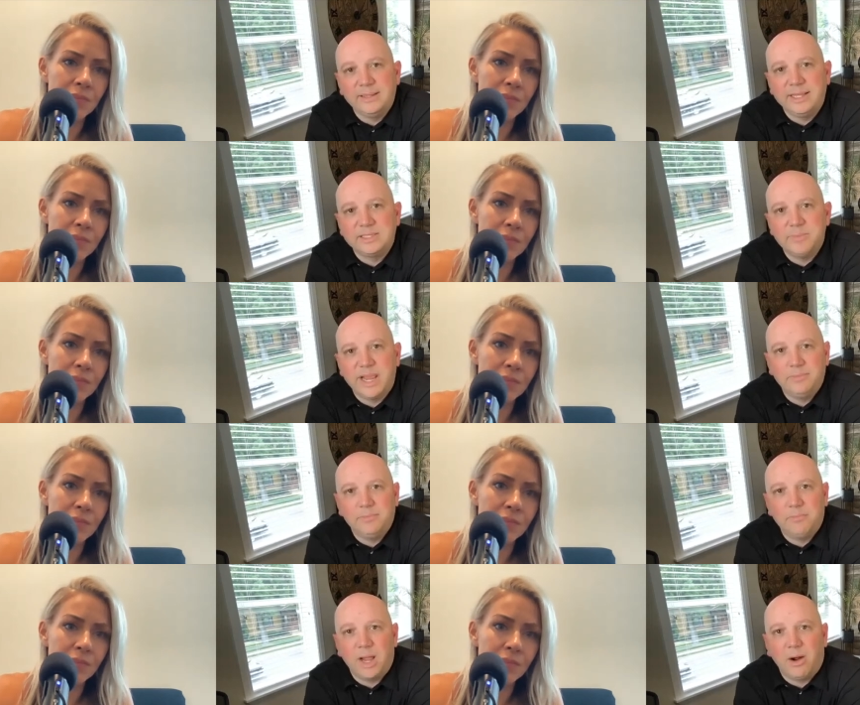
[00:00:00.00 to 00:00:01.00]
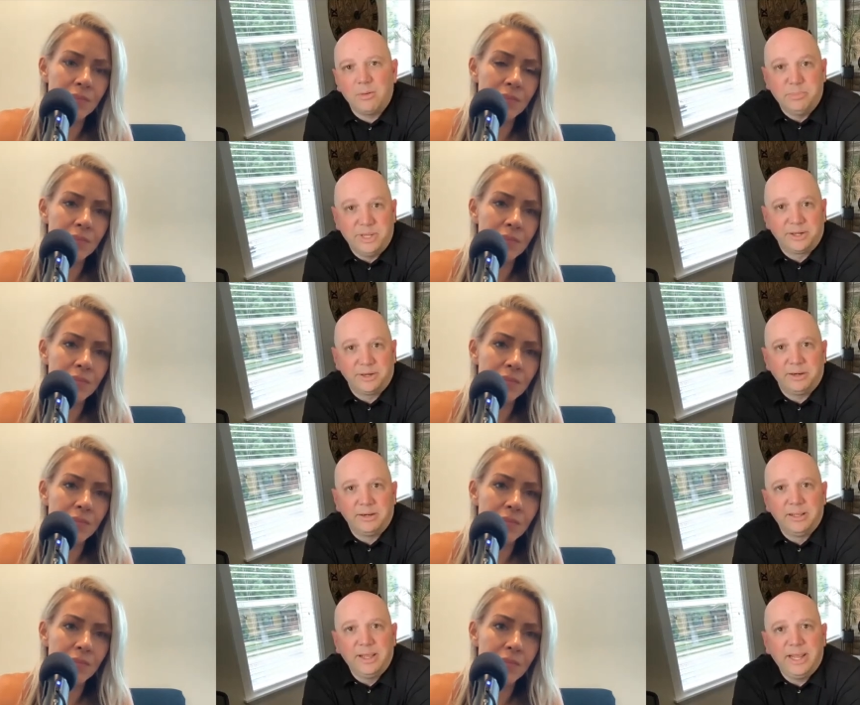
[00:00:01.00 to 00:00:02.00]
Speaker 1: it's made my heart bigger.
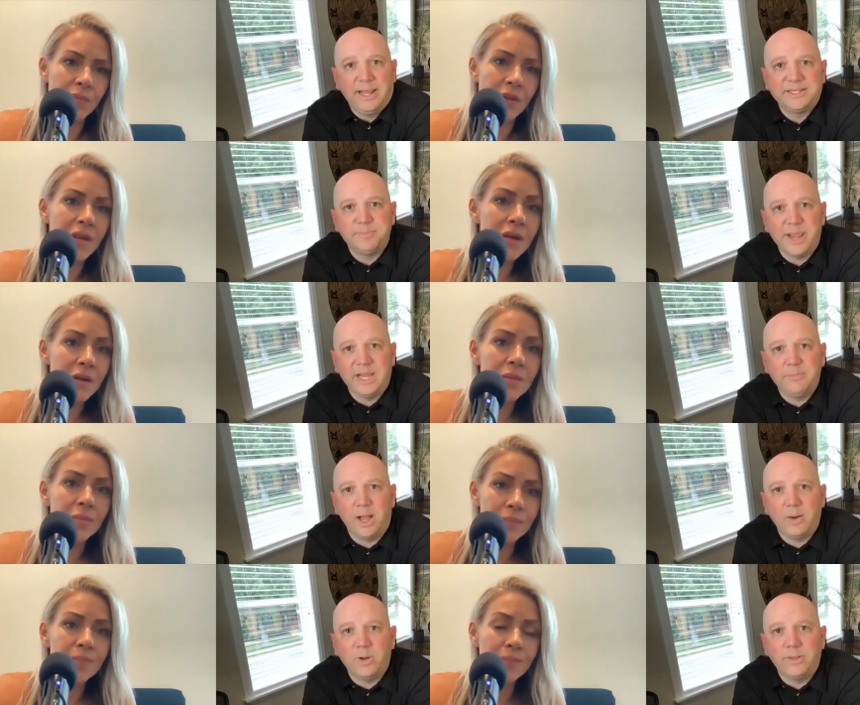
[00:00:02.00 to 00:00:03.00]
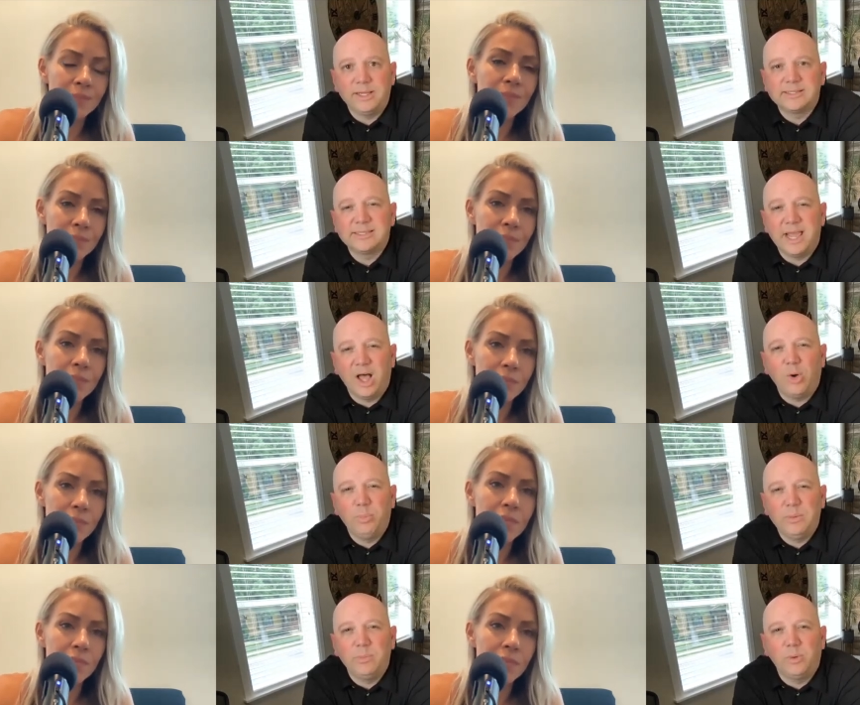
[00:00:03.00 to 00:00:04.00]
It's made my willingness to
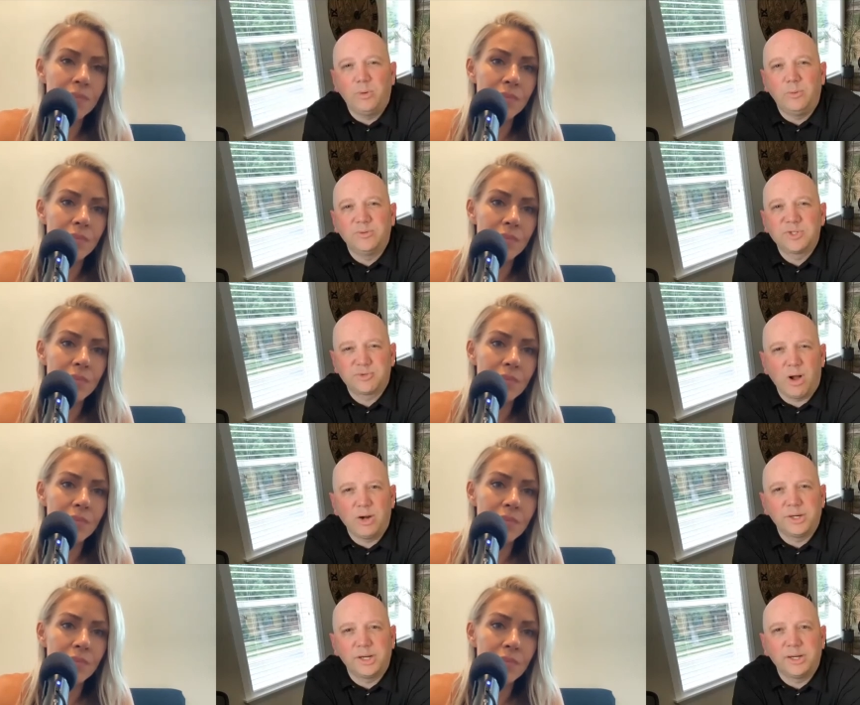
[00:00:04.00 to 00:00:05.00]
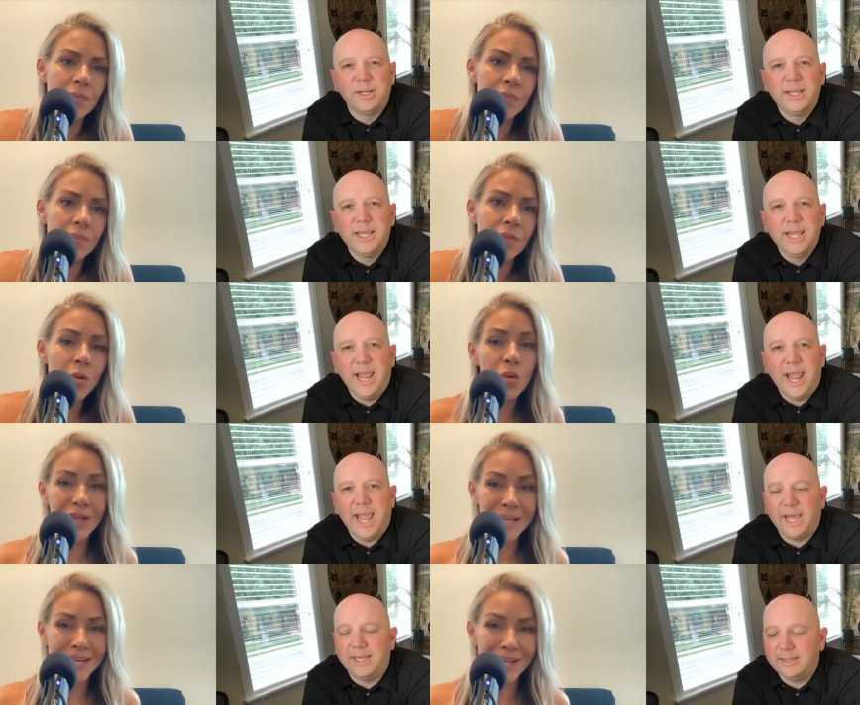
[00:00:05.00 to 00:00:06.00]
help people stronger.
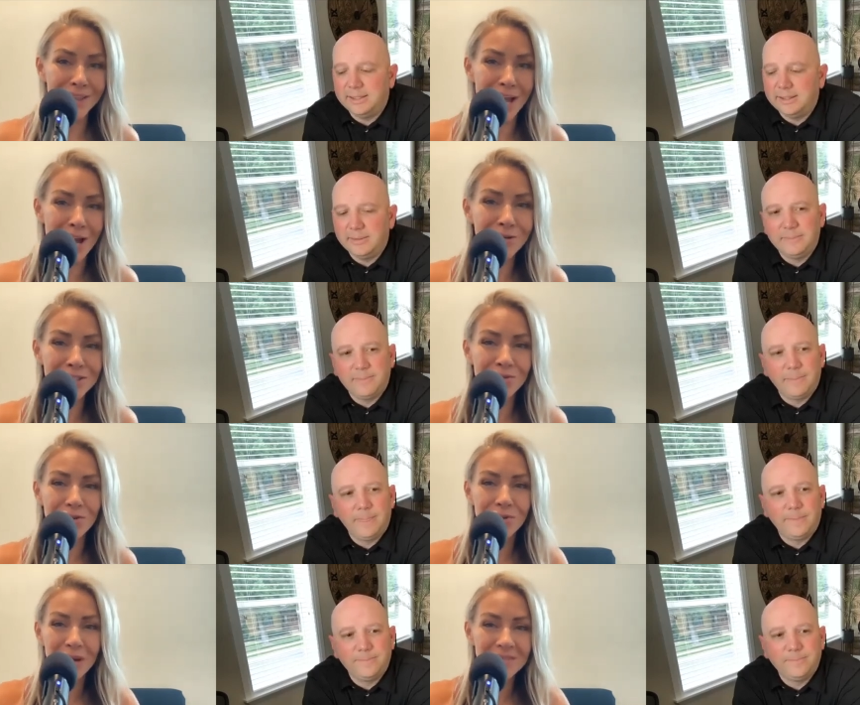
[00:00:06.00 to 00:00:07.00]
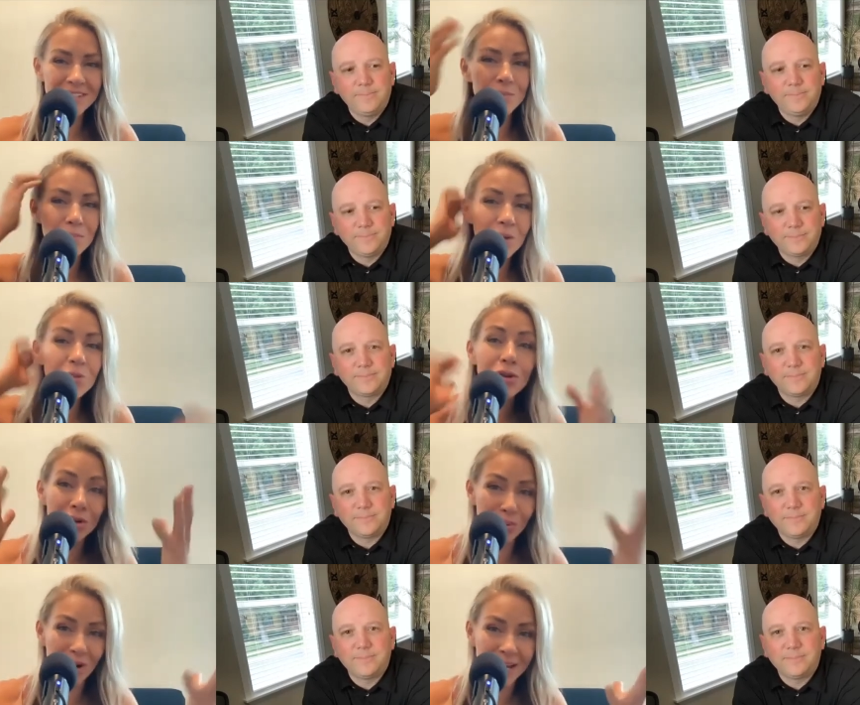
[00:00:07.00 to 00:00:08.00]
Speaker 2: Well, and, and, it allows you, you have this
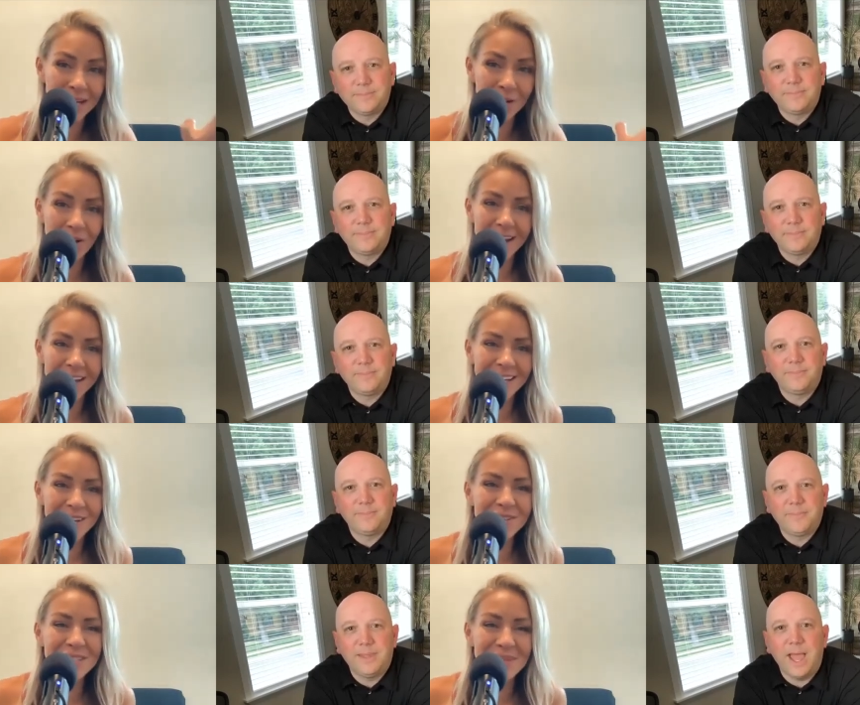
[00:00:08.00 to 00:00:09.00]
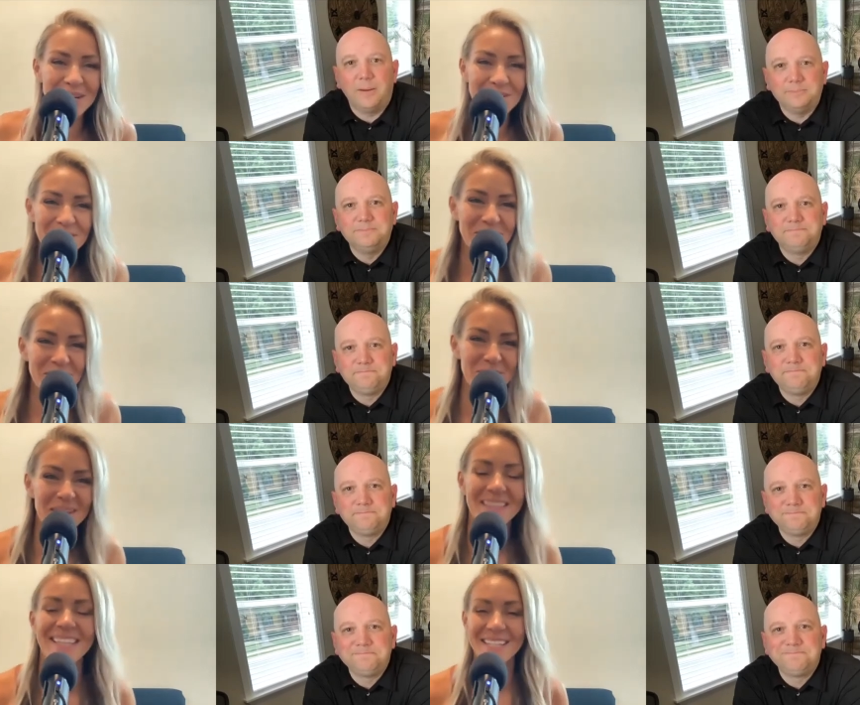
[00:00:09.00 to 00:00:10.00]
builder brain, right? You know, you did yeah. my
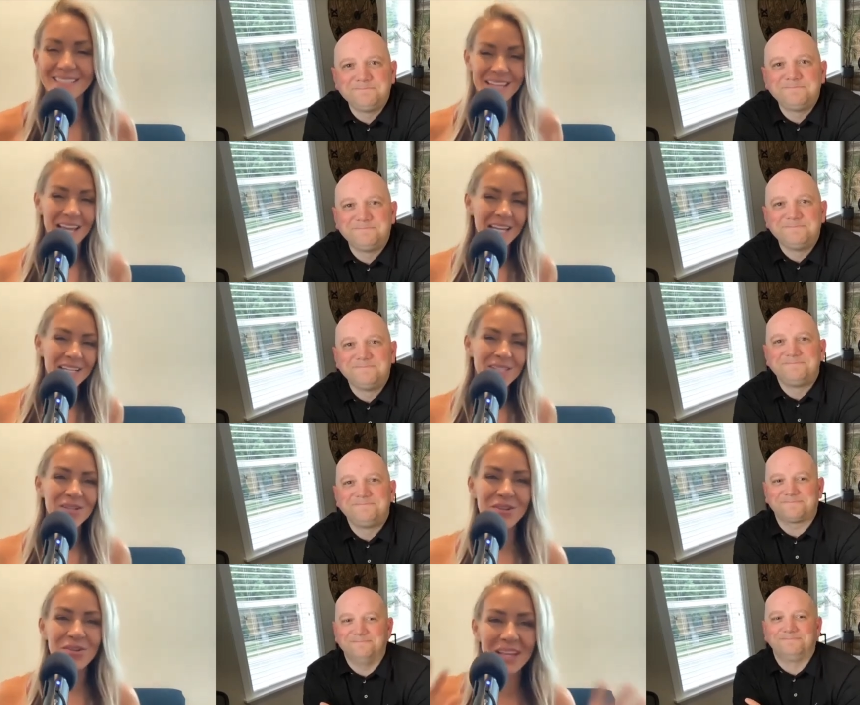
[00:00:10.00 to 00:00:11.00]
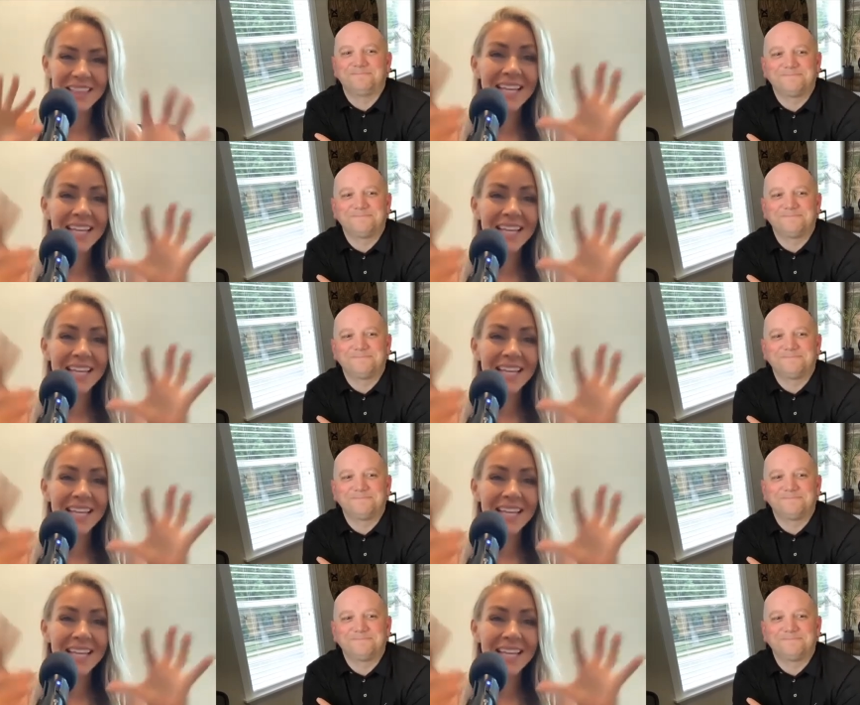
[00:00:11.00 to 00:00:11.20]
neurotyping thing. It's I consider you like the